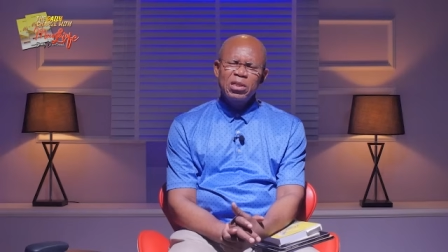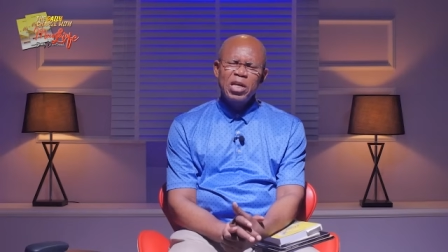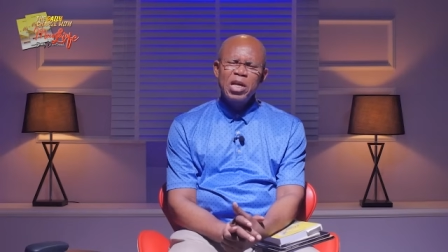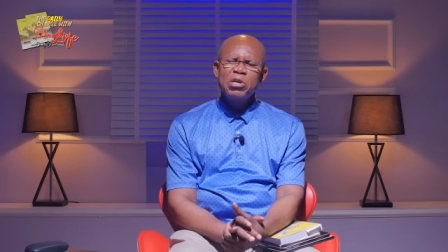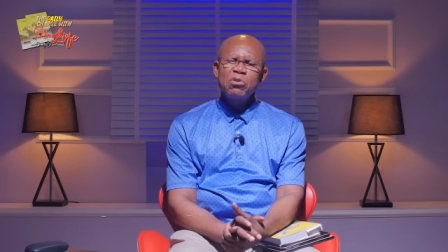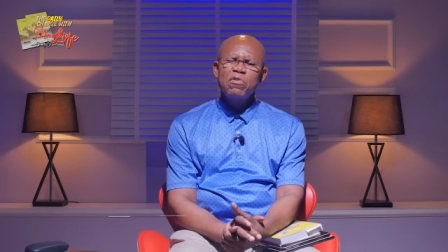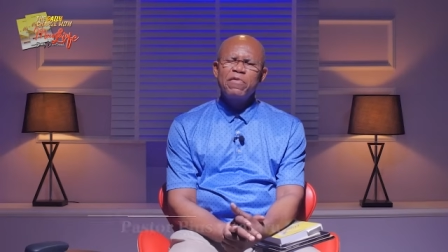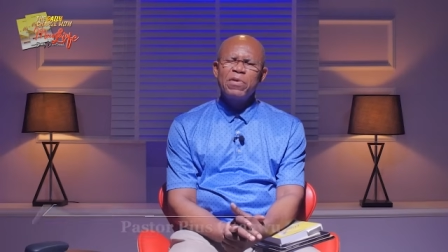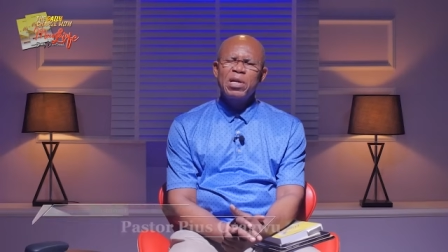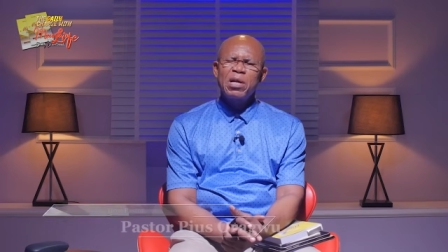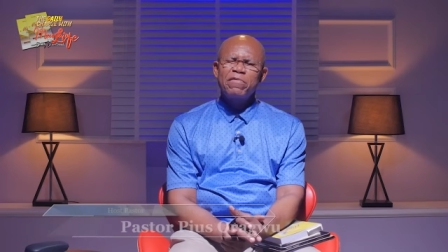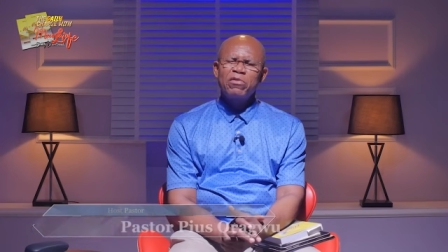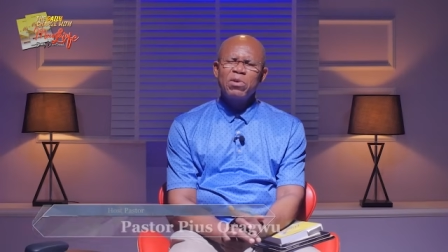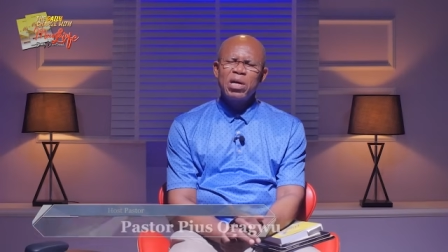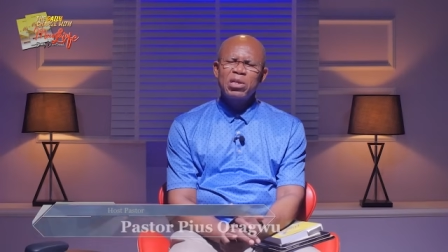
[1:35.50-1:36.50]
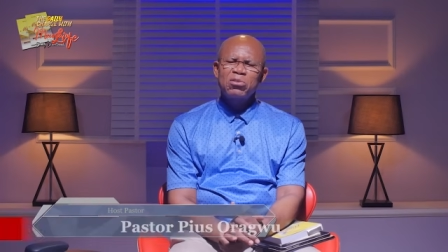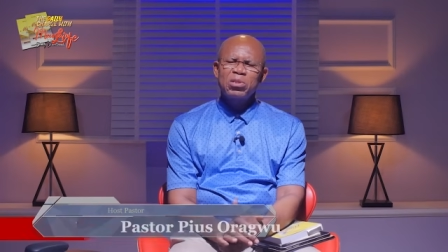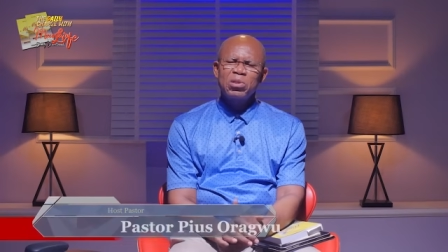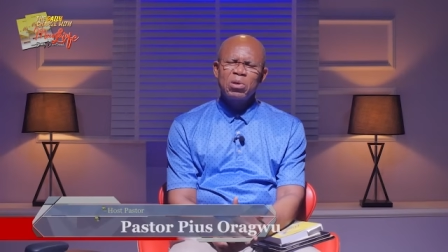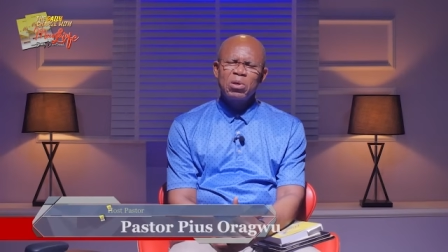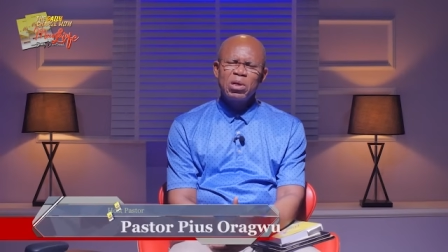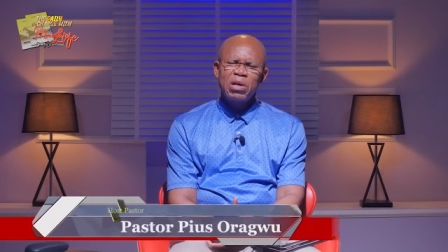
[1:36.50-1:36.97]
Thank you, Father, for
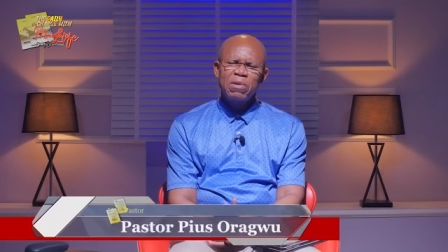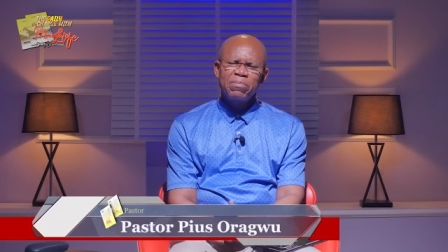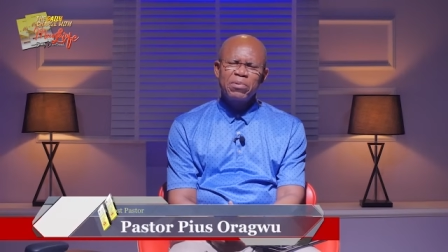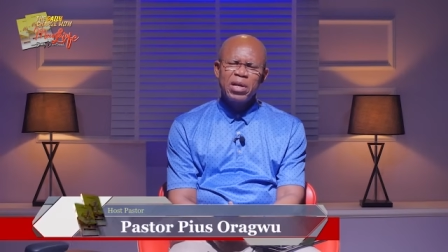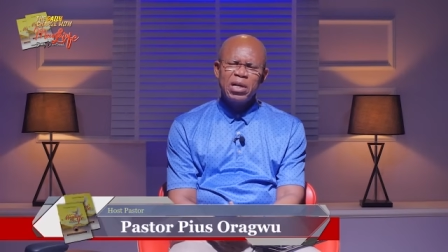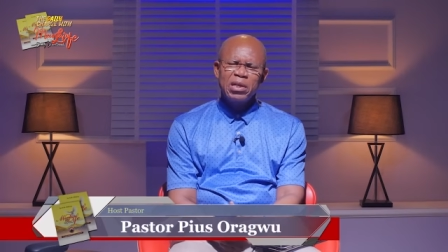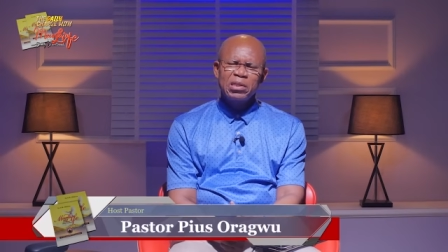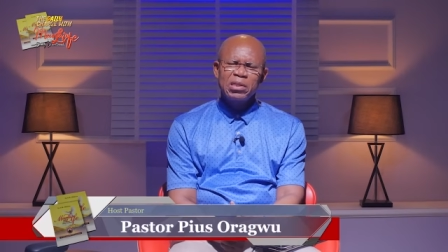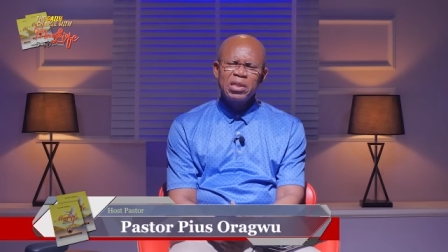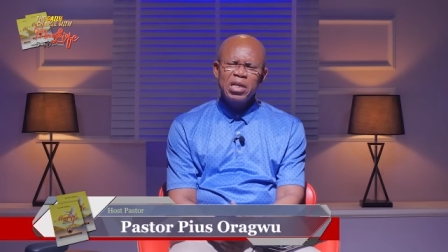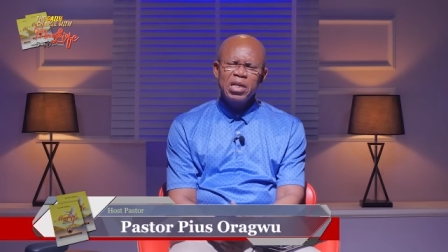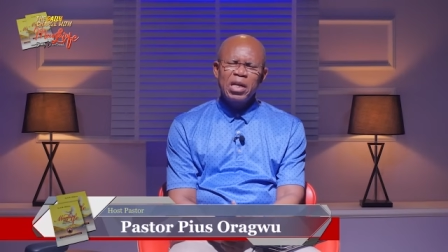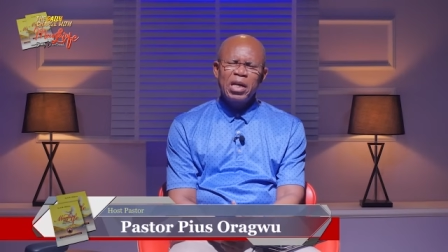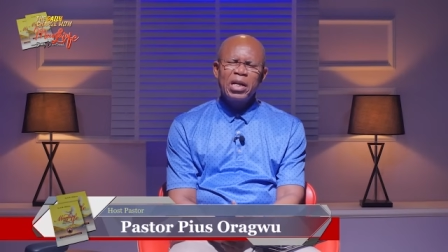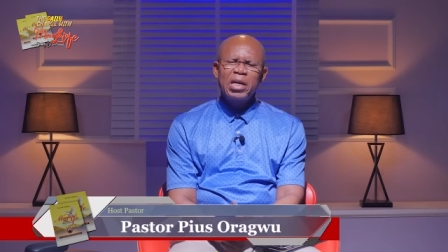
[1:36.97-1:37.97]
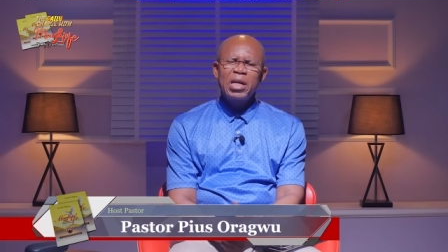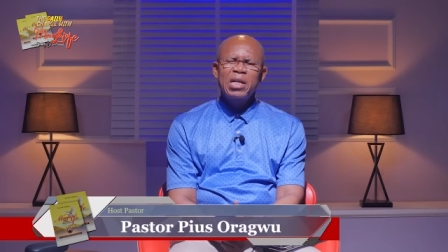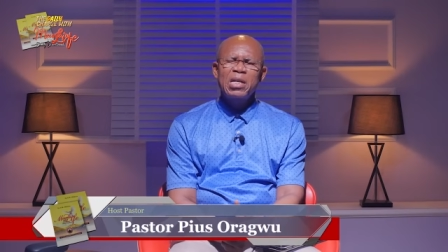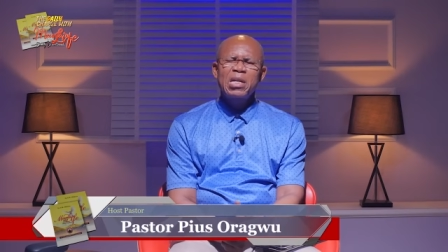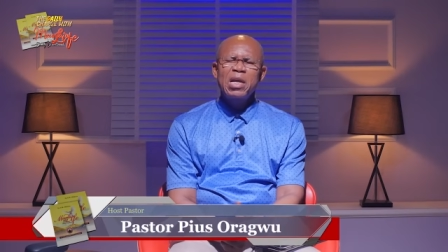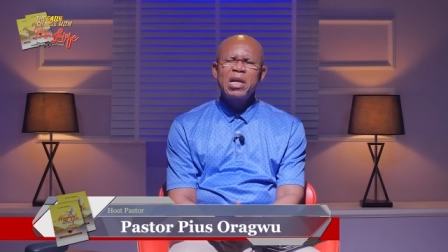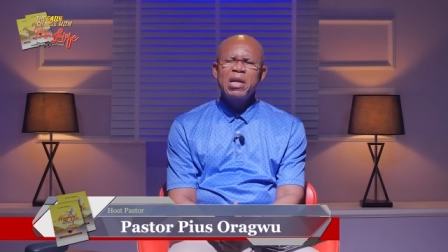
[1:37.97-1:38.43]
answering all our prayers. In the
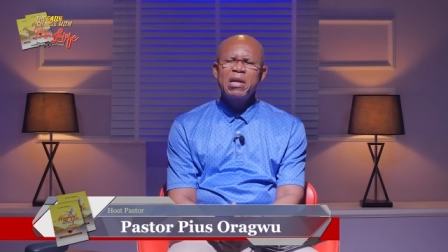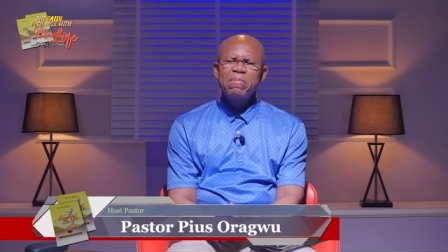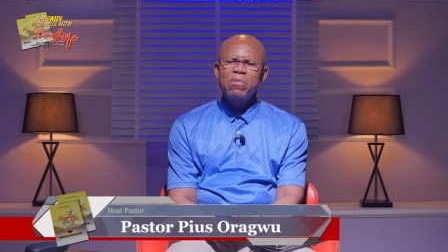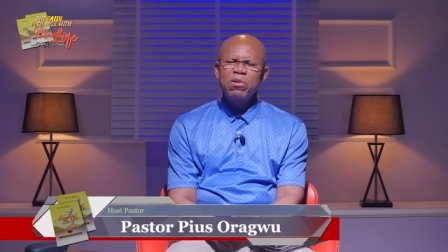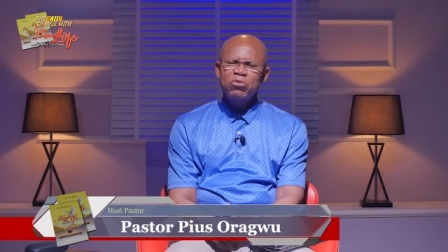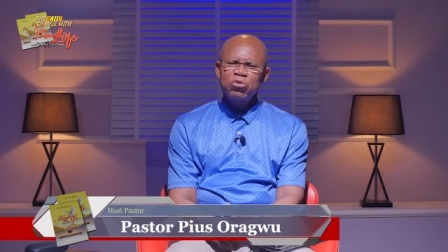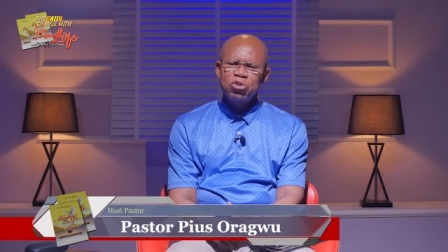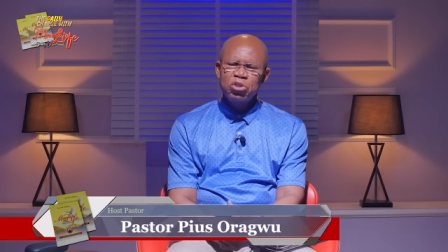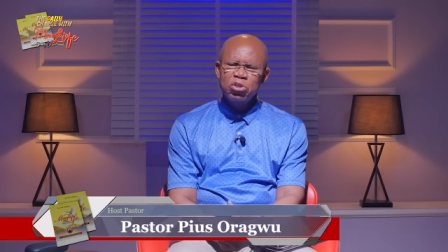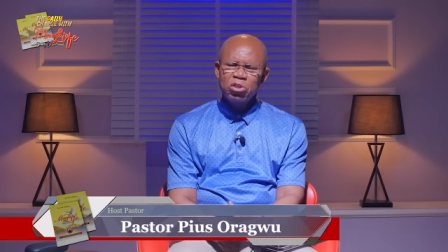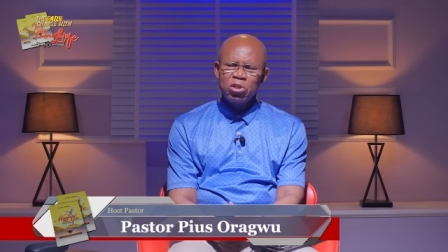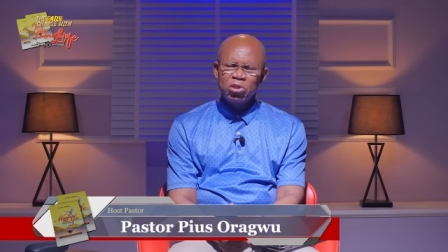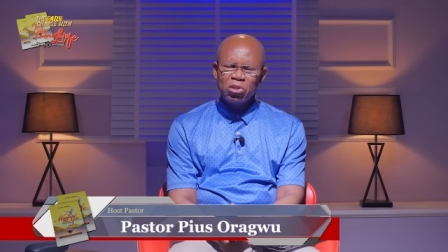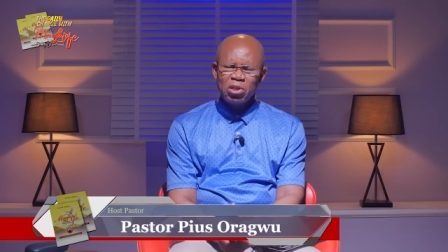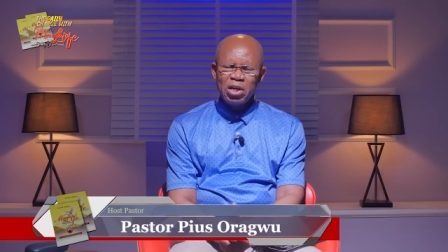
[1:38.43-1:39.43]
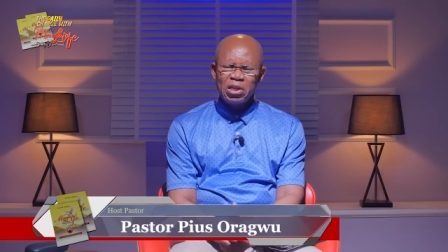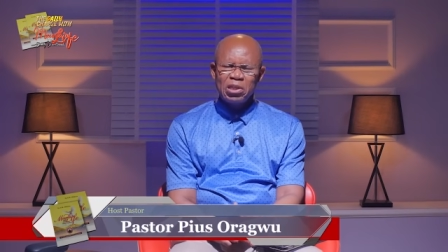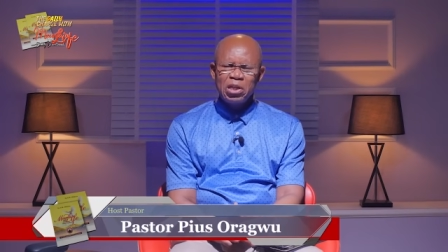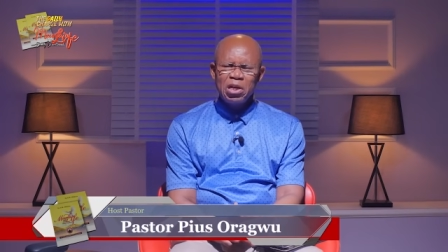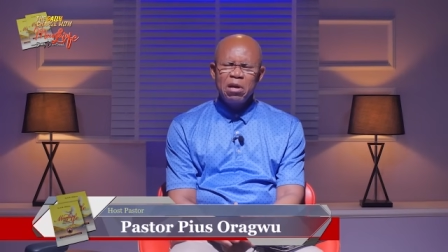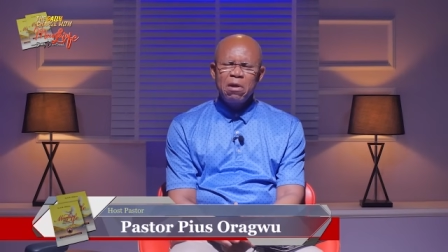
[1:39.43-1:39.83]
name of Jesus Christ.